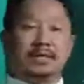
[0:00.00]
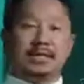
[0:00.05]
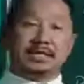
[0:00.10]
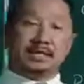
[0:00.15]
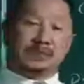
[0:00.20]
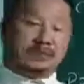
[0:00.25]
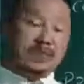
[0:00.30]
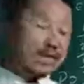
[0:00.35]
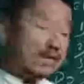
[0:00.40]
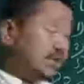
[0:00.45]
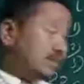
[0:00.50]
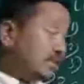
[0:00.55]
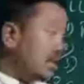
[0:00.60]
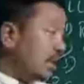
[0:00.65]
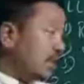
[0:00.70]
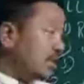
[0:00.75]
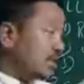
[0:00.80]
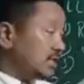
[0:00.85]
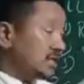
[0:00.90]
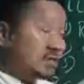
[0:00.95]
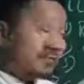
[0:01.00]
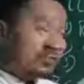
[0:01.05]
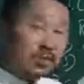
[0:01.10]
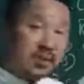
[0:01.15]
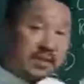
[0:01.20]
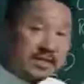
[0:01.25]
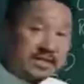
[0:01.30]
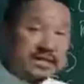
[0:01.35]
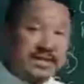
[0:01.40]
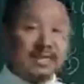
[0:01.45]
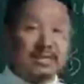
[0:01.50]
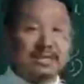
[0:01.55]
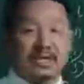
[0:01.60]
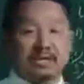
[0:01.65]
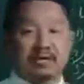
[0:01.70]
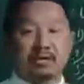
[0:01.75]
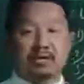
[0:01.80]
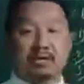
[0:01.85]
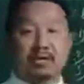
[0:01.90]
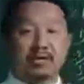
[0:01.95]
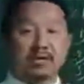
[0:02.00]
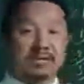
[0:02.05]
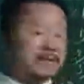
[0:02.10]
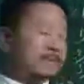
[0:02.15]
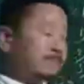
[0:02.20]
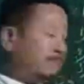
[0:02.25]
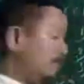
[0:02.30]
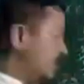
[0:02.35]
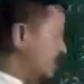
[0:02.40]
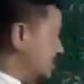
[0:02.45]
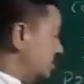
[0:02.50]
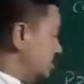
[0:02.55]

as far as the body cells are concerned,